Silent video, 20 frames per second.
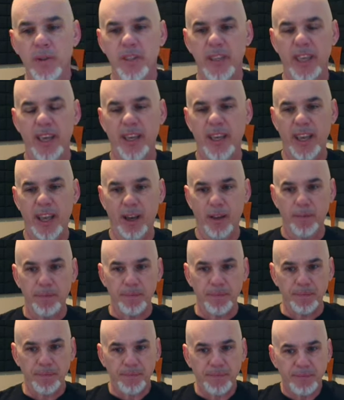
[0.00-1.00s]
the account,
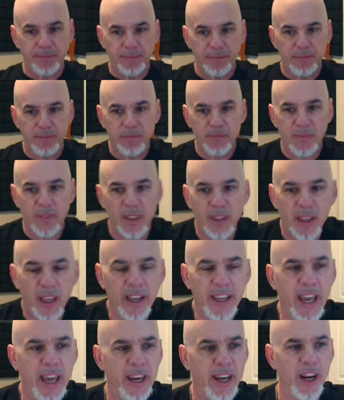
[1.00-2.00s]

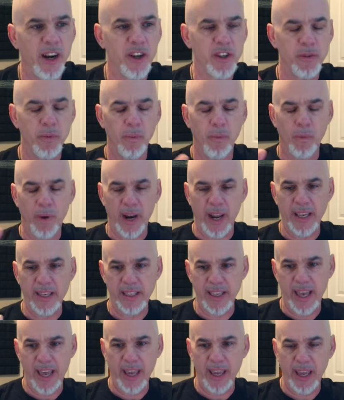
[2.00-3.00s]
again, here's what I
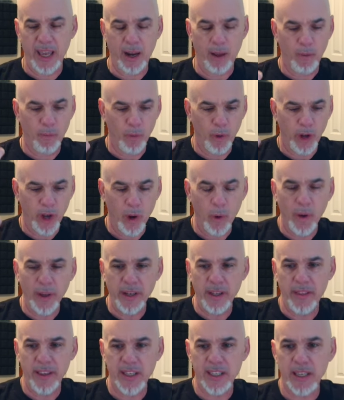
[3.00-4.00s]
say, and I'll, we'll go into
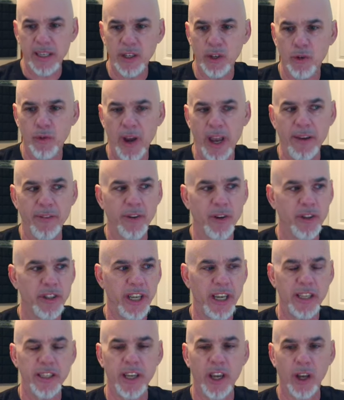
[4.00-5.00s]
this in graver
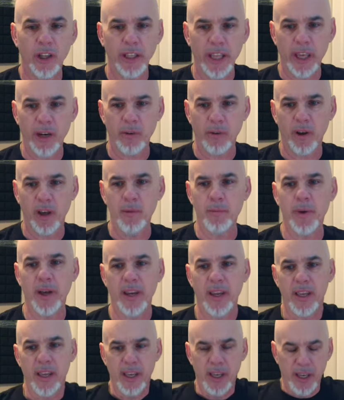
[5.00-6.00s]
detail later on. But
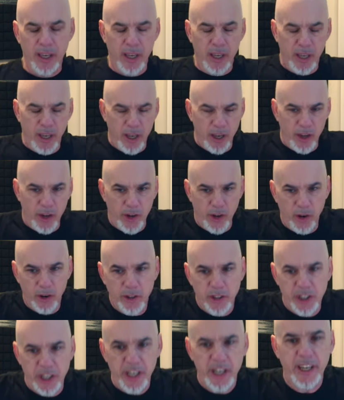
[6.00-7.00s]
your
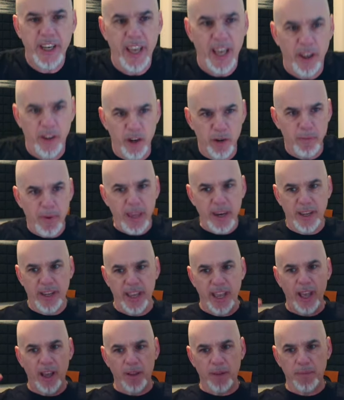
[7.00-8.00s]
G account, your main
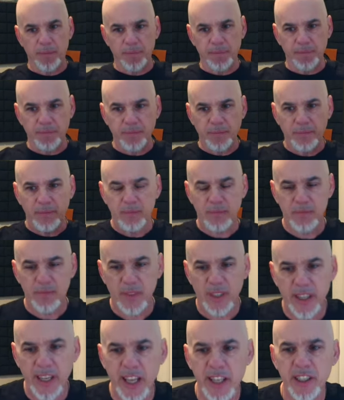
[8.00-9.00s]
account,
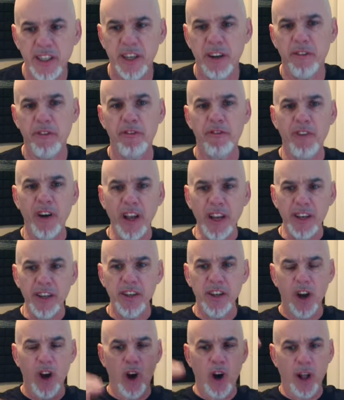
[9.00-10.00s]
it's going to
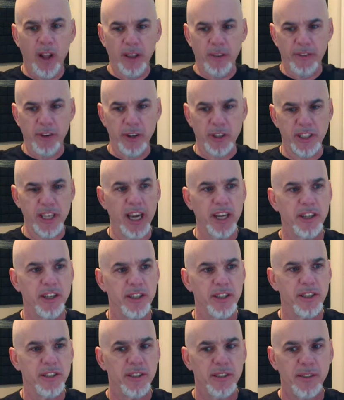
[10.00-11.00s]
fund all of your
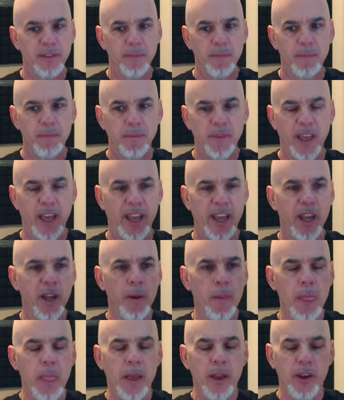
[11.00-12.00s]
sessions. Okay,
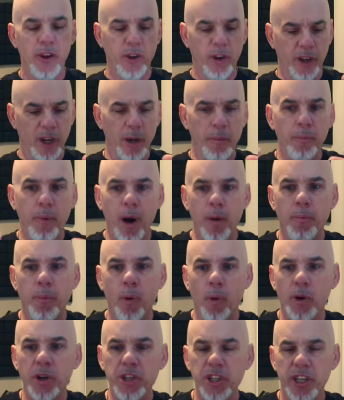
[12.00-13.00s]
you're going to
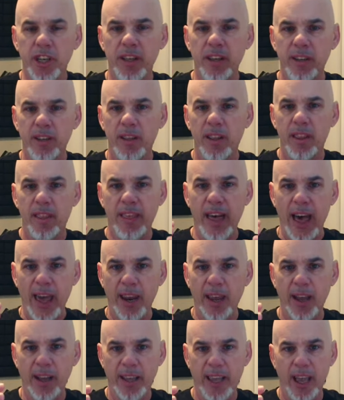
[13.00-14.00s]
apportion that
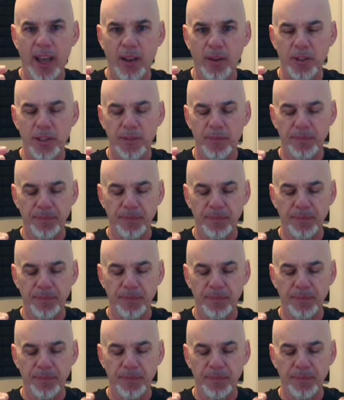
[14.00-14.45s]
account